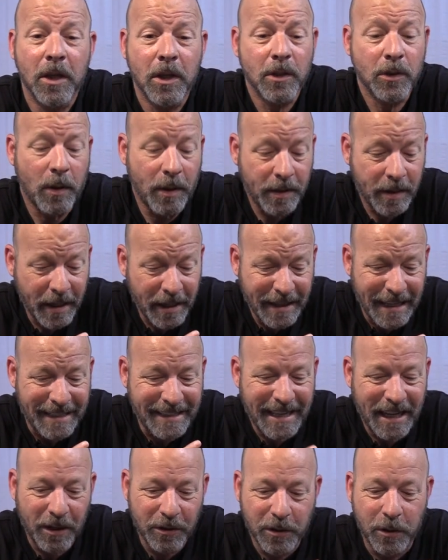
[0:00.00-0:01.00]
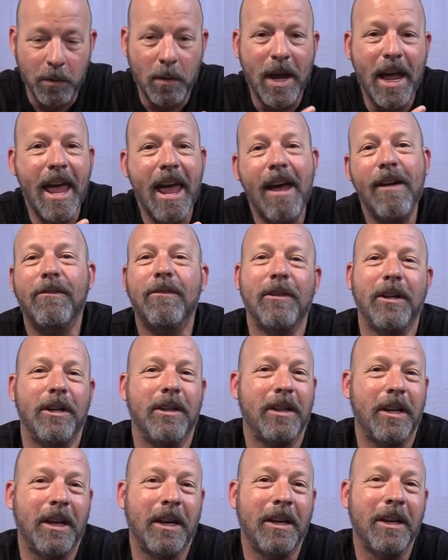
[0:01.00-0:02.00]
So I think that tells you
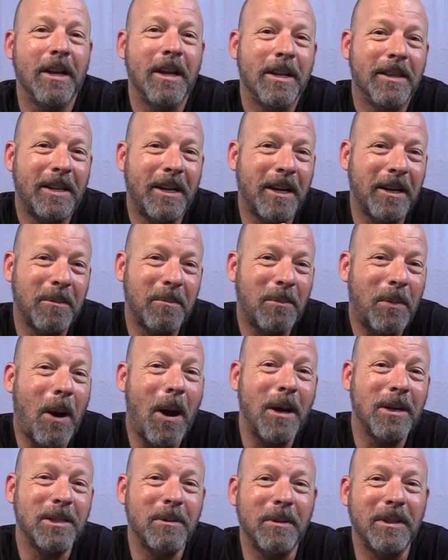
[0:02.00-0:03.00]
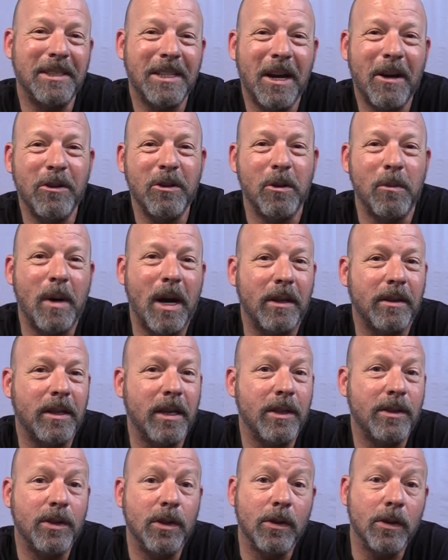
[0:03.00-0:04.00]
everything that I could possibly tell you about this.